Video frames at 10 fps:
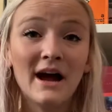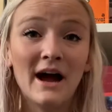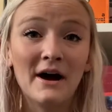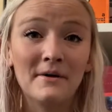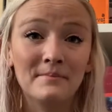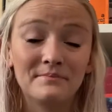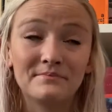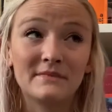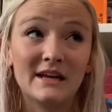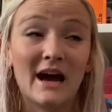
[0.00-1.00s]

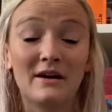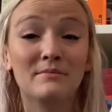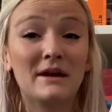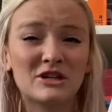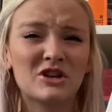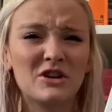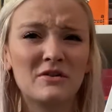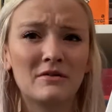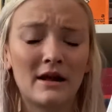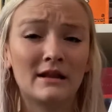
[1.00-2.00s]
Yeah, make sure
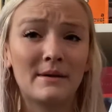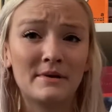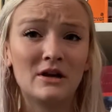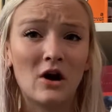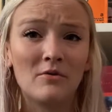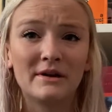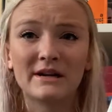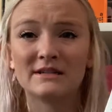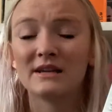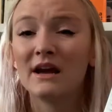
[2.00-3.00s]
you let me know,
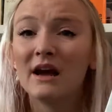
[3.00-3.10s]
because